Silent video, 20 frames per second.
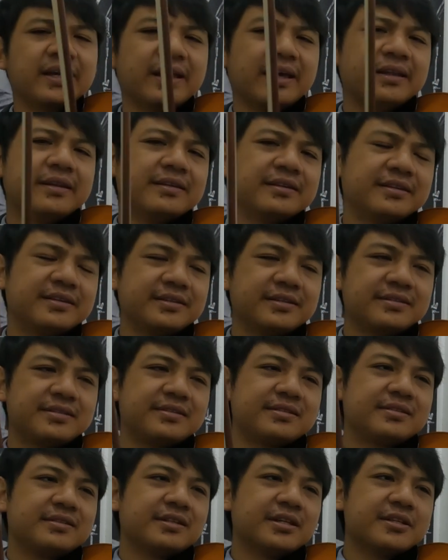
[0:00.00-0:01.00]
And
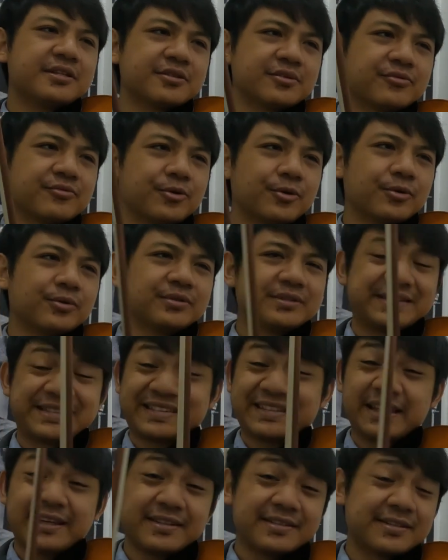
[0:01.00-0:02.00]
this interval
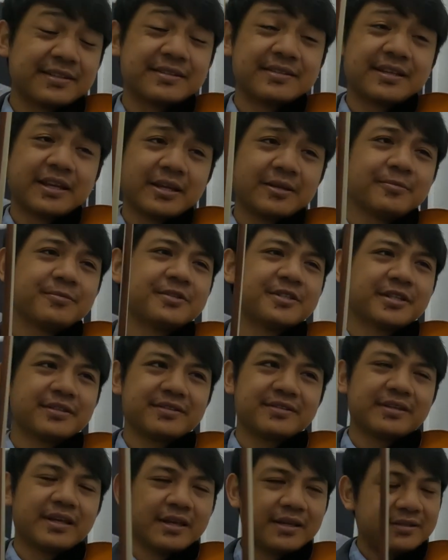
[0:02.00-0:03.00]
stays the same
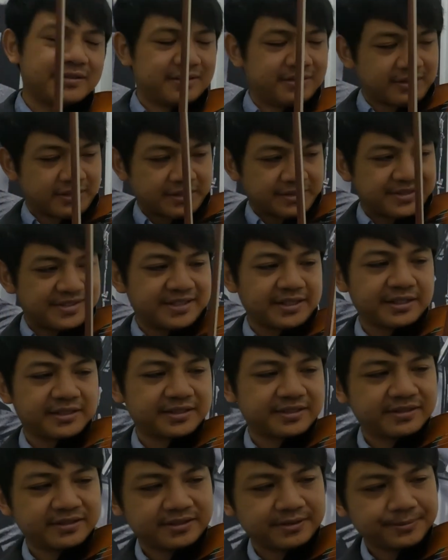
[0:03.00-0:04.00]
just as the
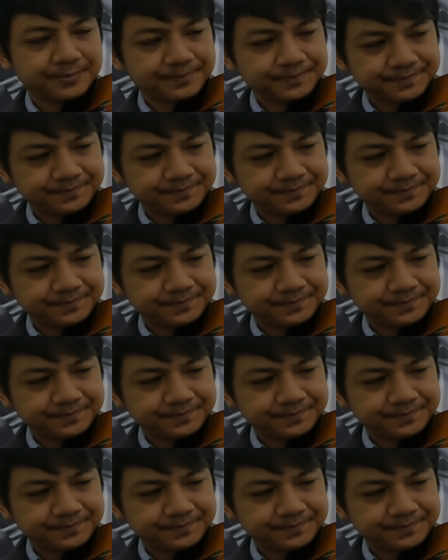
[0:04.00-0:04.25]
6.